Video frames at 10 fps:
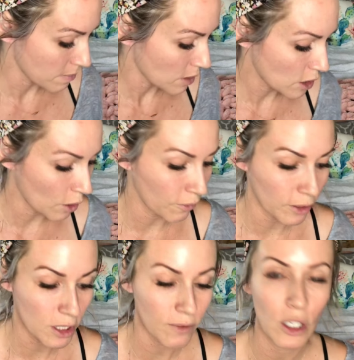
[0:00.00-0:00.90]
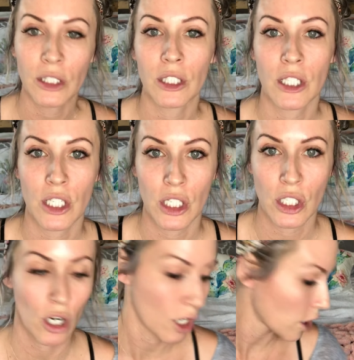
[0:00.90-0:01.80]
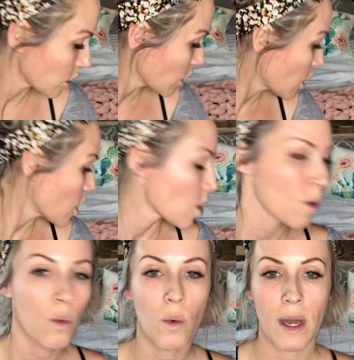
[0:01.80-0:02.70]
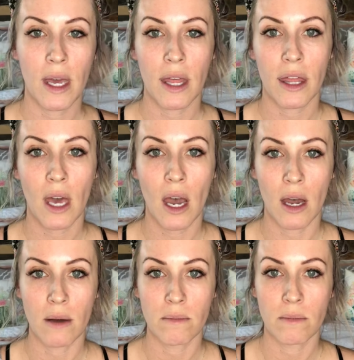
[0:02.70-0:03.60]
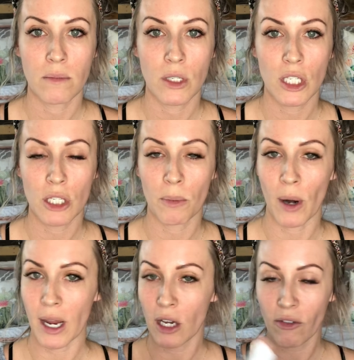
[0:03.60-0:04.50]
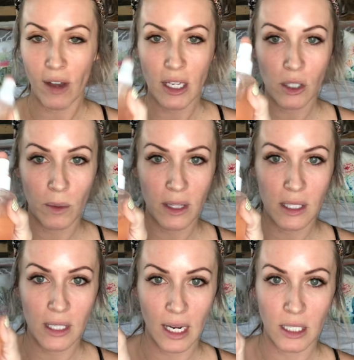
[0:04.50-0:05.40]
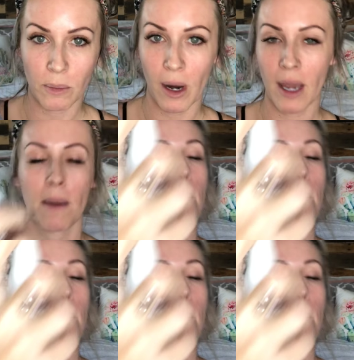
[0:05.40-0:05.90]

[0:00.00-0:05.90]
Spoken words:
So first of all, you're going to start with spraying your face with the Stay Spray.